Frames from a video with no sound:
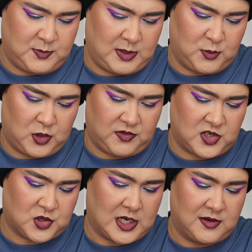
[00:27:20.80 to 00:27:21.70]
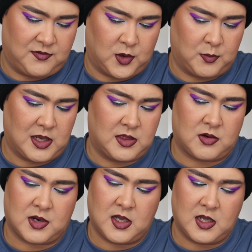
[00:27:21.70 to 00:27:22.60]
a bit more of a drier formula.
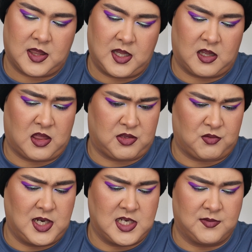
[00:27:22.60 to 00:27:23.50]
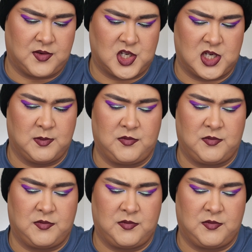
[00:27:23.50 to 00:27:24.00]
There are, I think, 3 different shimmer